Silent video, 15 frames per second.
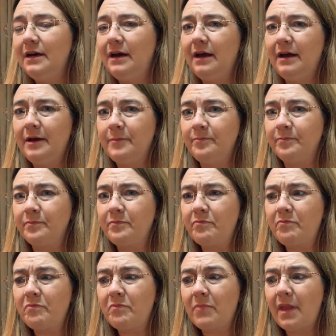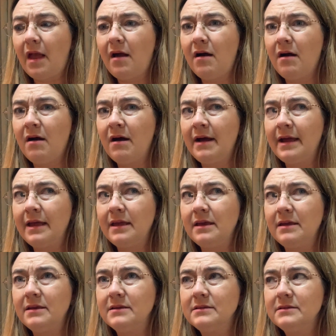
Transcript: I